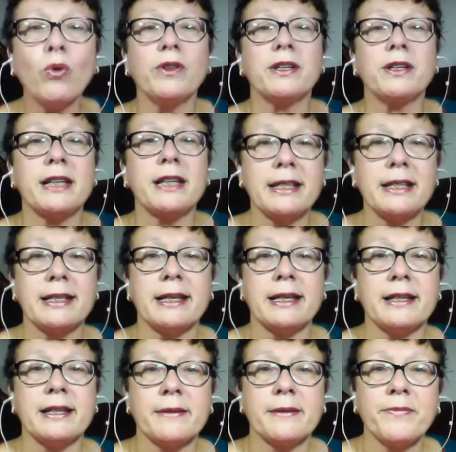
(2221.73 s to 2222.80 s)
the
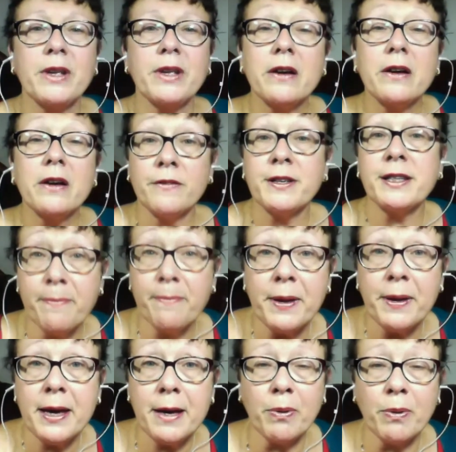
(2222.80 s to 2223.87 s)
senses. For some
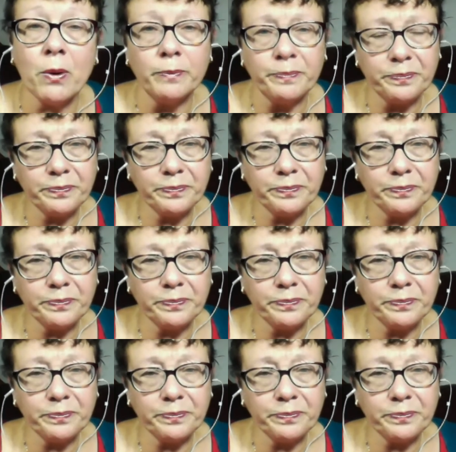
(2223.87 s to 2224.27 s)
people,